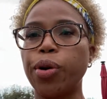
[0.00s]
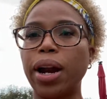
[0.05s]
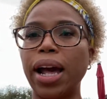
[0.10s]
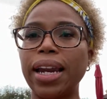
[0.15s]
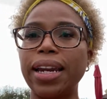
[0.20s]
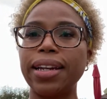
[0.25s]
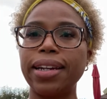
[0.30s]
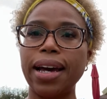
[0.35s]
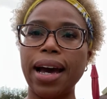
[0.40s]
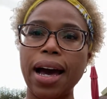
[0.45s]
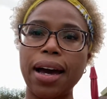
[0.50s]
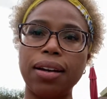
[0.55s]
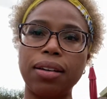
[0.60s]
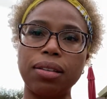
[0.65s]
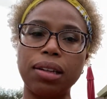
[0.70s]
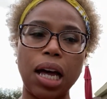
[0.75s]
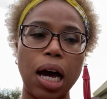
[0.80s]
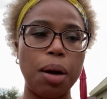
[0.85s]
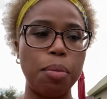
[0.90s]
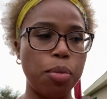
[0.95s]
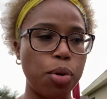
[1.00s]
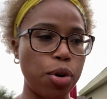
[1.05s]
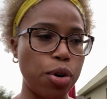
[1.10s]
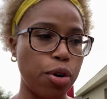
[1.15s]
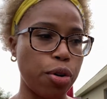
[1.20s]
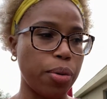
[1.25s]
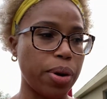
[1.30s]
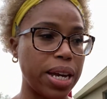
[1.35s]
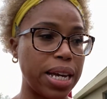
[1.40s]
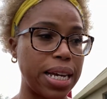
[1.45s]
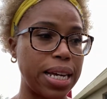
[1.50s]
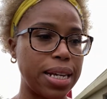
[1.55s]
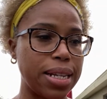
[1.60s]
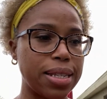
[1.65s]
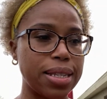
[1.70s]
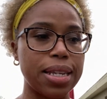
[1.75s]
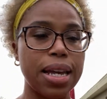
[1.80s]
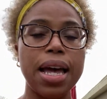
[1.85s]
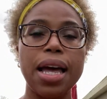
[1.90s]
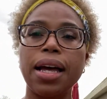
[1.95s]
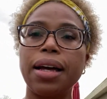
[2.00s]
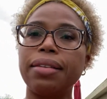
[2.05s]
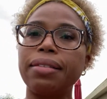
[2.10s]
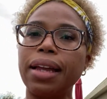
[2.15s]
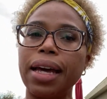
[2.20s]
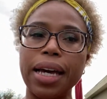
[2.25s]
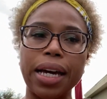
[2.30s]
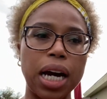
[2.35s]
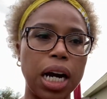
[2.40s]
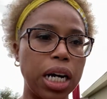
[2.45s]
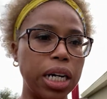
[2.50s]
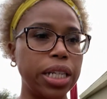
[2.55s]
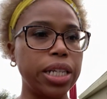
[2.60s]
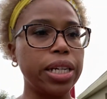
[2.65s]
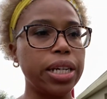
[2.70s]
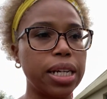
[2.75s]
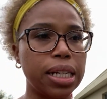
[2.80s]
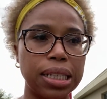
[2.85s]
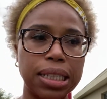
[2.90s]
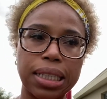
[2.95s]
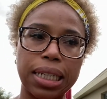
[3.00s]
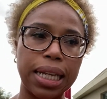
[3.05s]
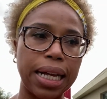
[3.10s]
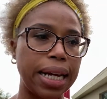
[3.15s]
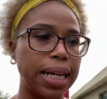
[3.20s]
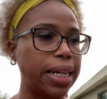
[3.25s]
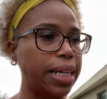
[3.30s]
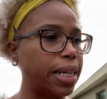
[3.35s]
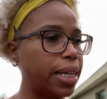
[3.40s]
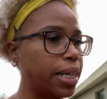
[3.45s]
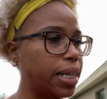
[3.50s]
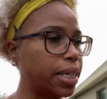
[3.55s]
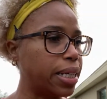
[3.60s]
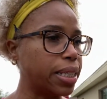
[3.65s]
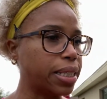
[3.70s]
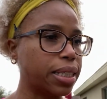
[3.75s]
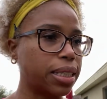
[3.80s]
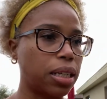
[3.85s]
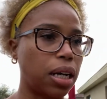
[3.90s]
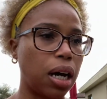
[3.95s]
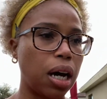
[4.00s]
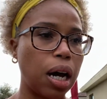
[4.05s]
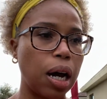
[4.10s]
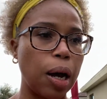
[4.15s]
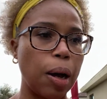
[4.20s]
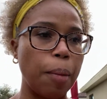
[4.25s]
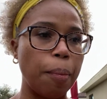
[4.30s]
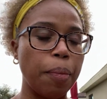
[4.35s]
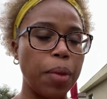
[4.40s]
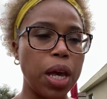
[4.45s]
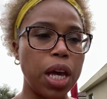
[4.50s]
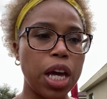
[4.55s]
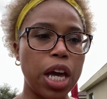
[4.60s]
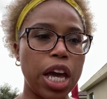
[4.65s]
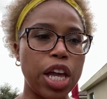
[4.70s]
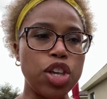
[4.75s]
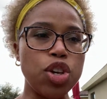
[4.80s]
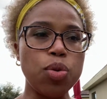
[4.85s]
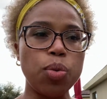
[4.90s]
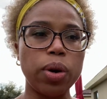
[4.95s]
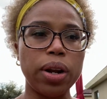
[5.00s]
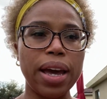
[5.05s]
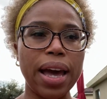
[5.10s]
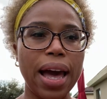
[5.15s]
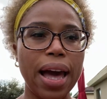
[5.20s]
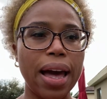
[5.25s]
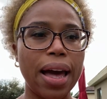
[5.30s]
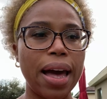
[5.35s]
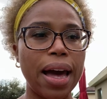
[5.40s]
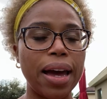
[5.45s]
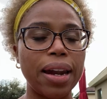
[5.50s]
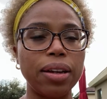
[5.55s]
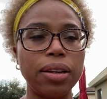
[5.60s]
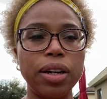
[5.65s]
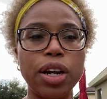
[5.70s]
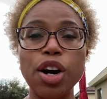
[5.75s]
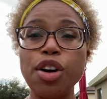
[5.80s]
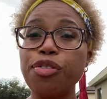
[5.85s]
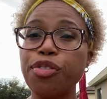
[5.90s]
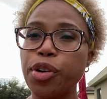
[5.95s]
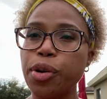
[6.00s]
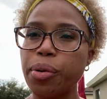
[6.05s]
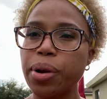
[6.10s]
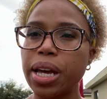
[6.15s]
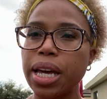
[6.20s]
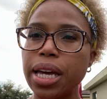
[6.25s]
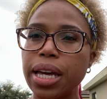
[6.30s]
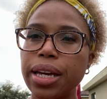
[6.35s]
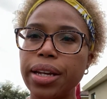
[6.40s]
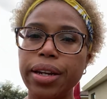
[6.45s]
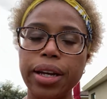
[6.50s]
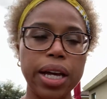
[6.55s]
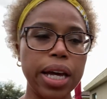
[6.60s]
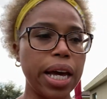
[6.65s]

I need to add a lot more greens like onions, lettuce, and you want to add enough green,